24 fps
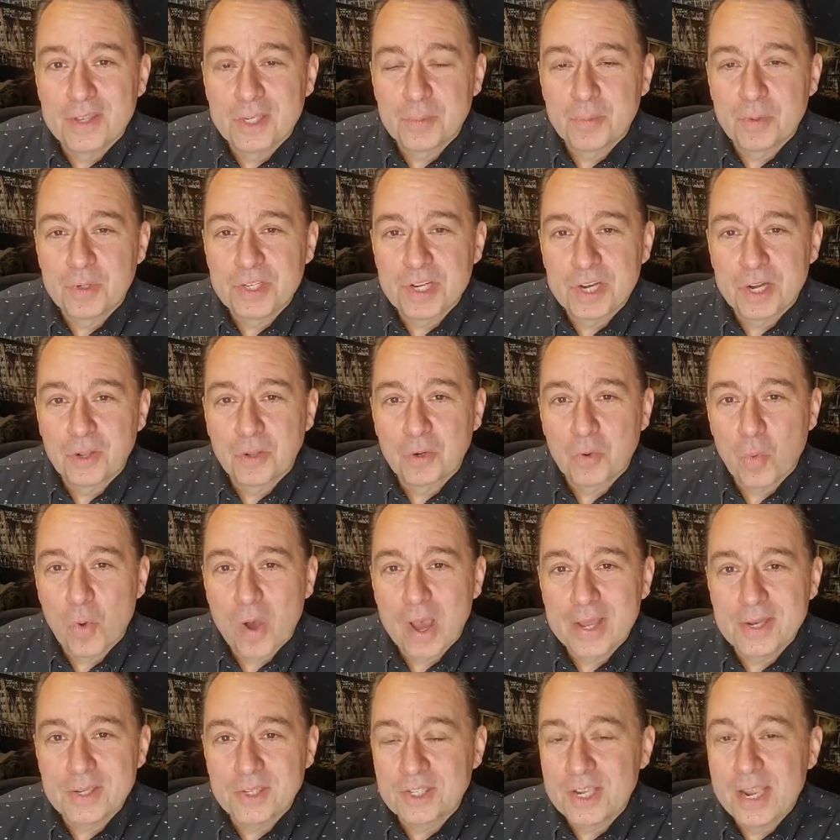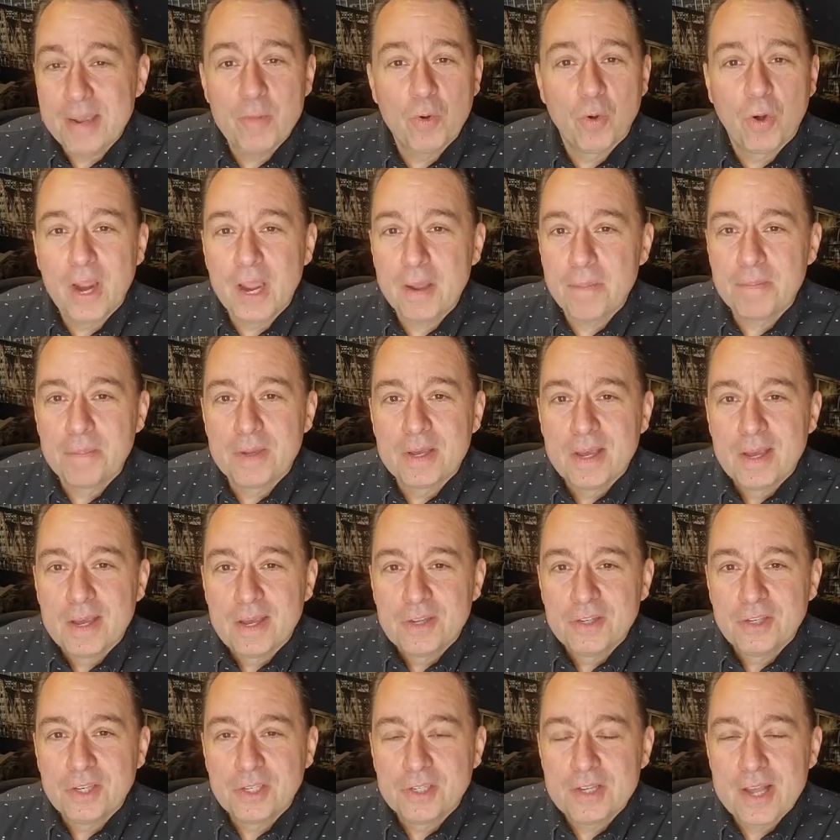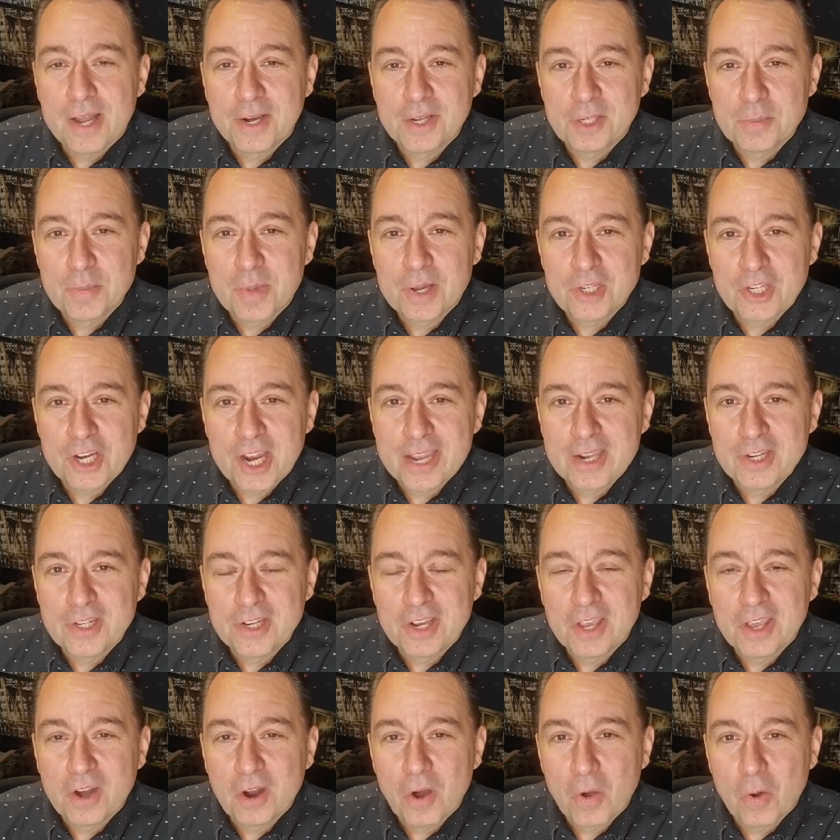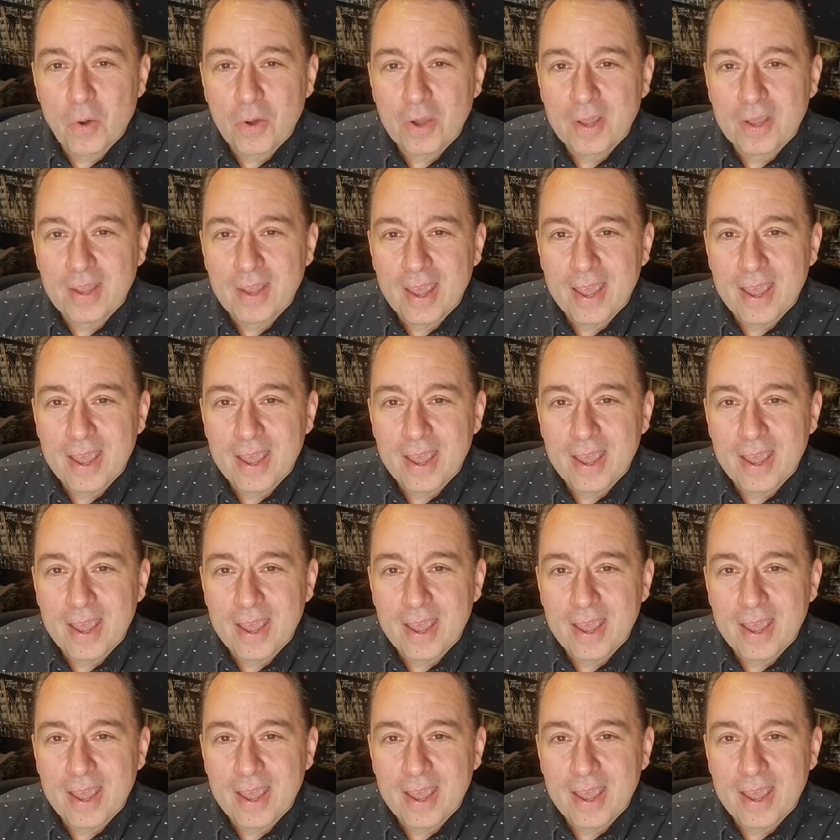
particular wine. Same grape, just not as much aging in oak,